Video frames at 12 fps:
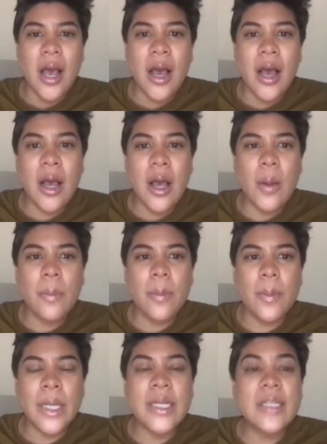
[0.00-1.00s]

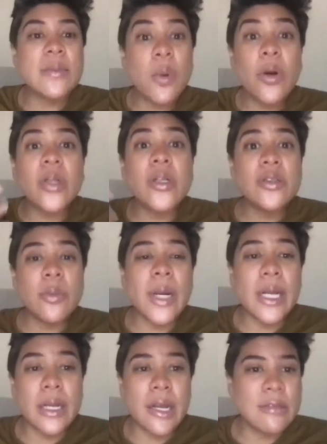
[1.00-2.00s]
And it's important to
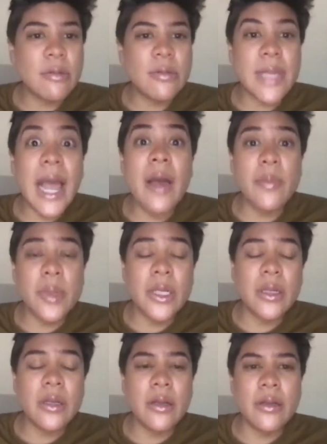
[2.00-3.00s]
recognize what was
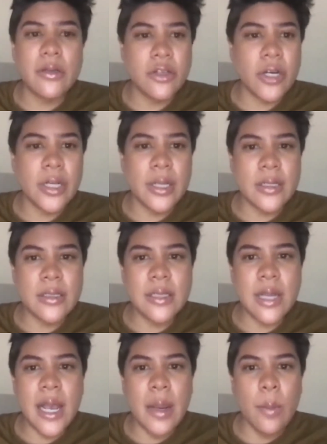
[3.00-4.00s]
happening during this
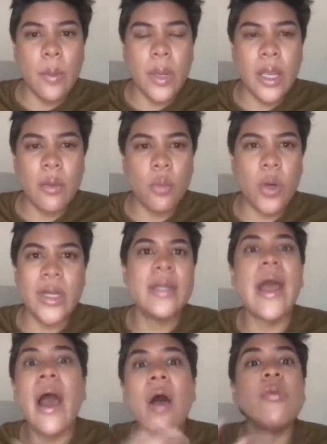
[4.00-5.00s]
time and what
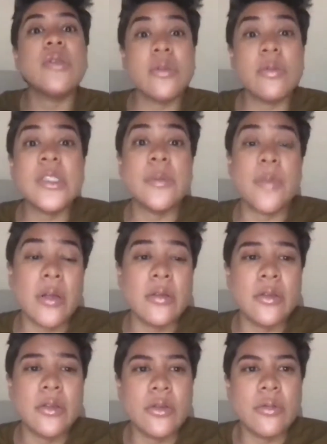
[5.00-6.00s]
Now was a
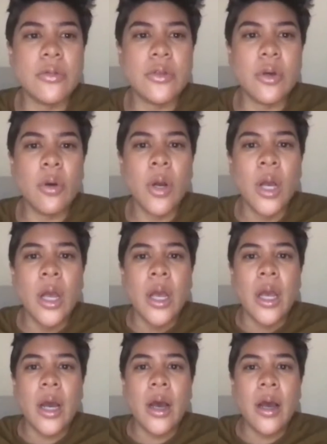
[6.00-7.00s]
response to. So
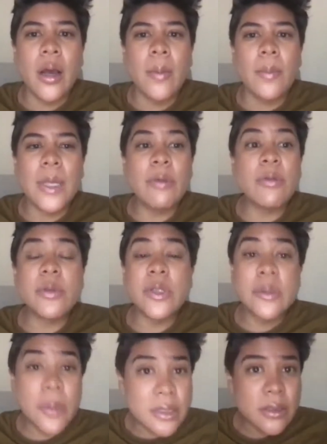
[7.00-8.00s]
it was a
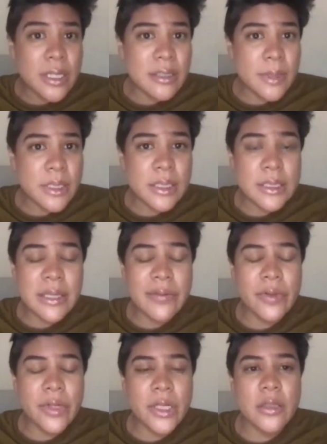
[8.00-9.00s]
response to SB
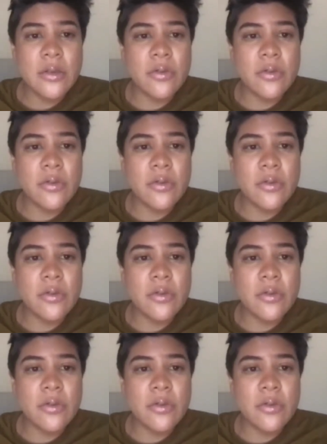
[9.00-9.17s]
1070.